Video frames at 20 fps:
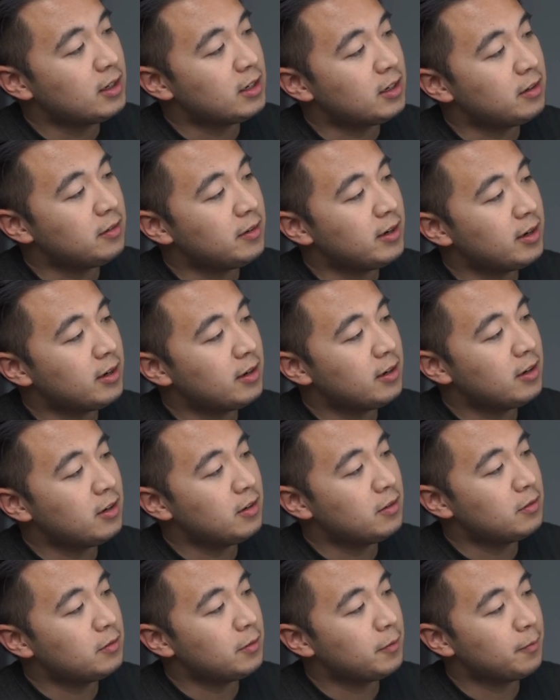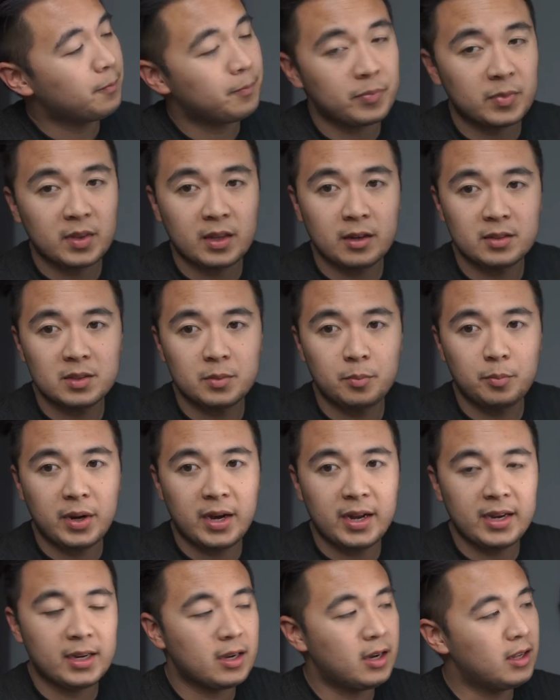There we go. It's
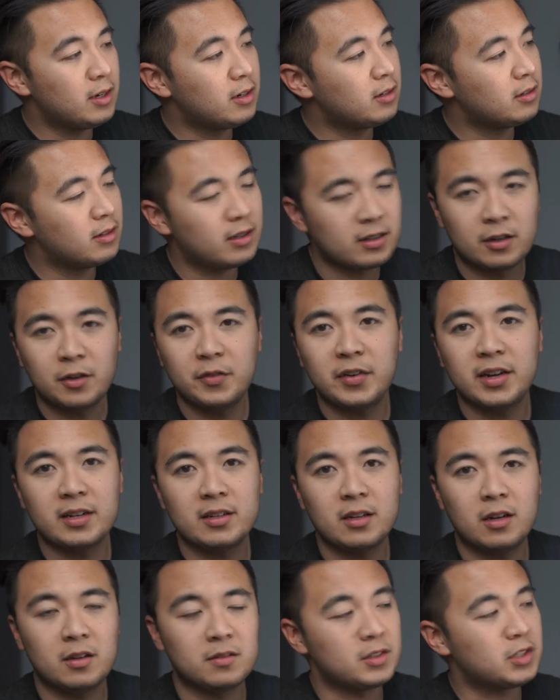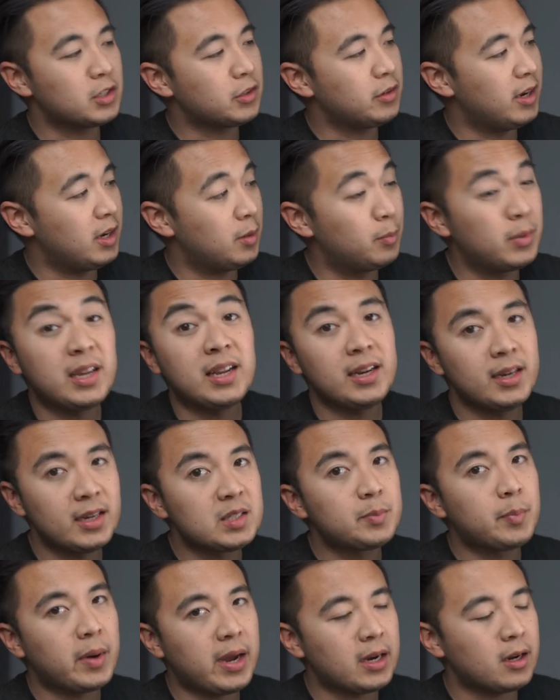bicolor. I don't know if you can tell on the screen, but it
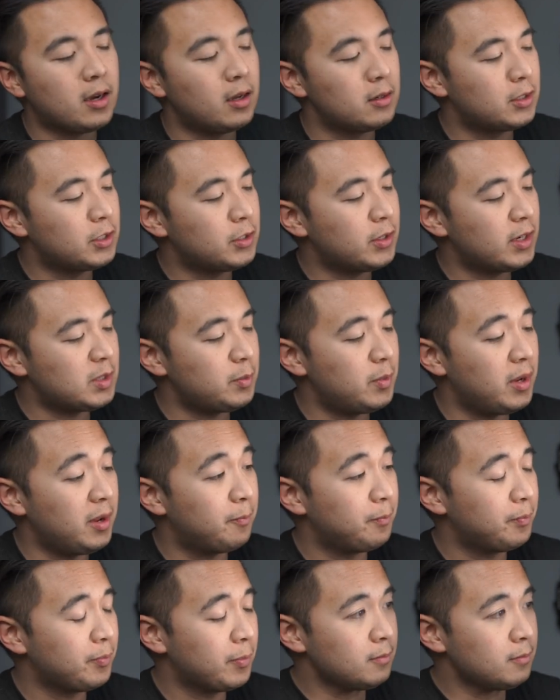is bicolor, trust me.